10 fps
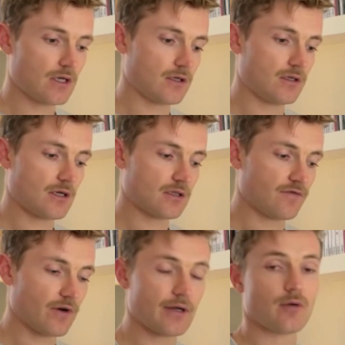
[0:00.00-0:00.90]
conduct a
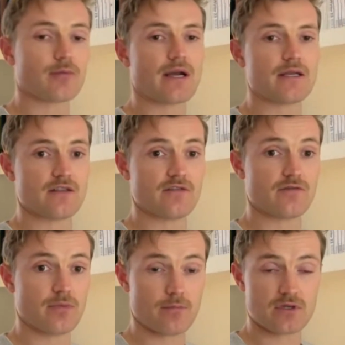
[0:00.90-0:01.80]
very comprehensive
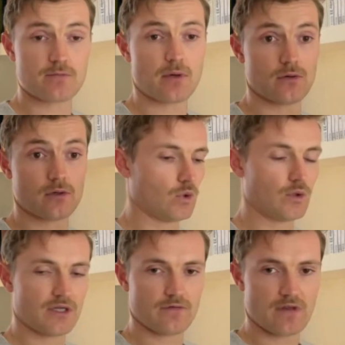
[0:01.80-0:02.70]
but bespoke
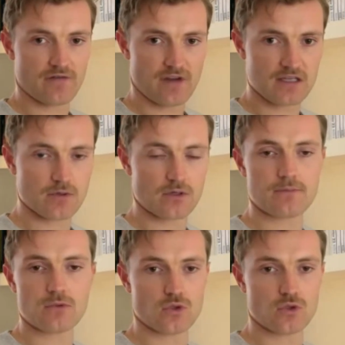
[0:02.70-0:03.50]
audit of their Facebook,